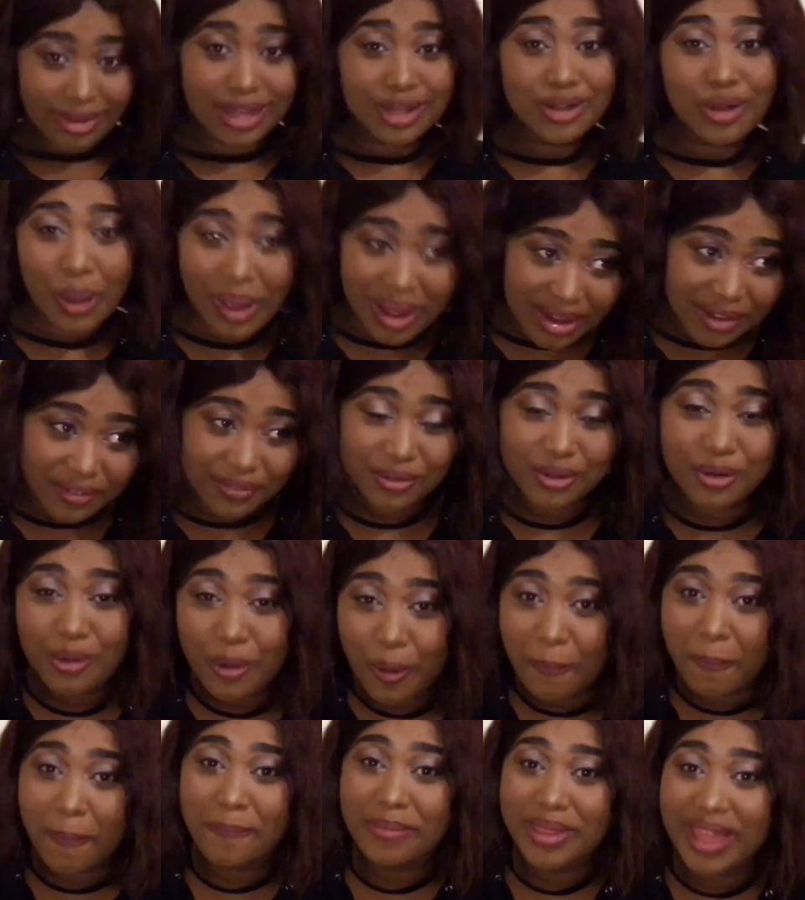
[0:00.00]
I'm not even a
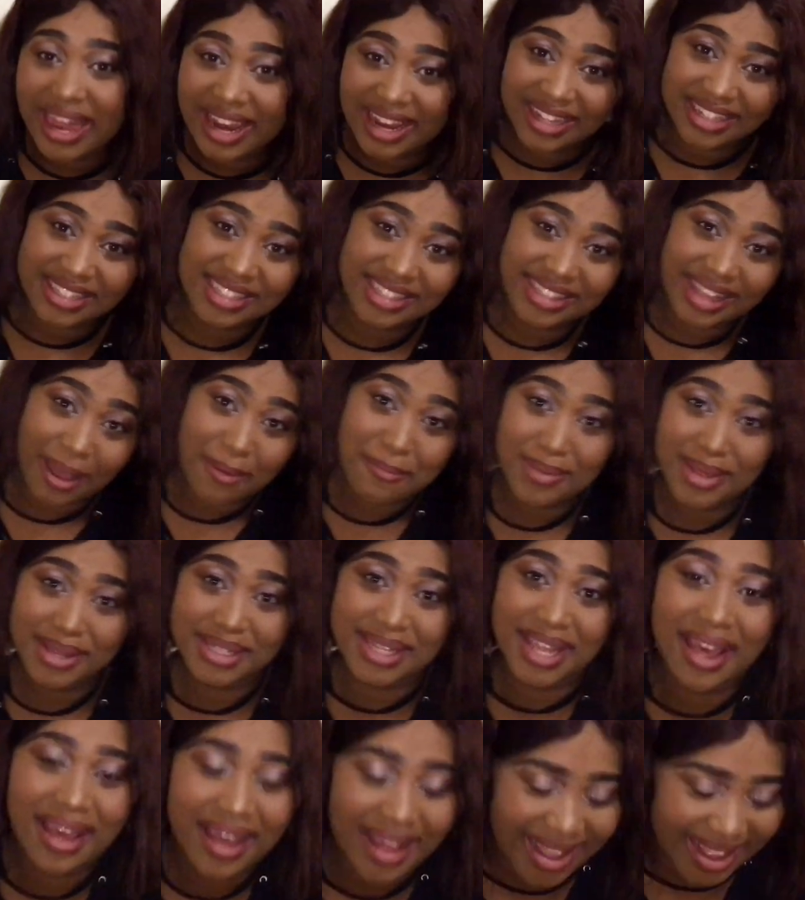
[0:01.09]
cool man against damn
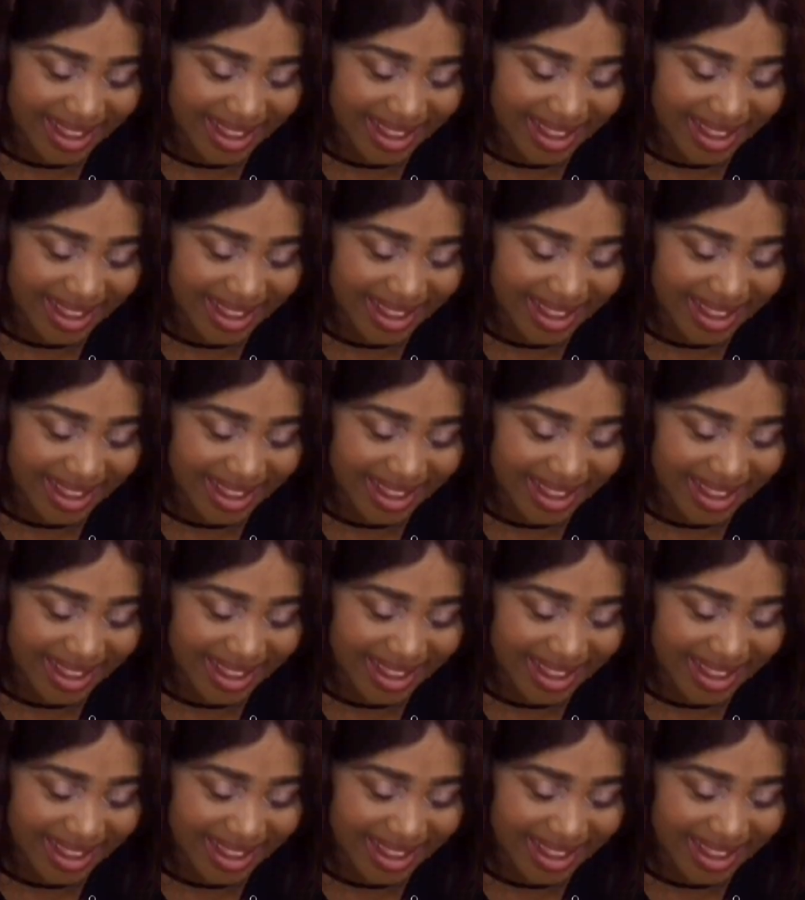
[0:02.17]
it.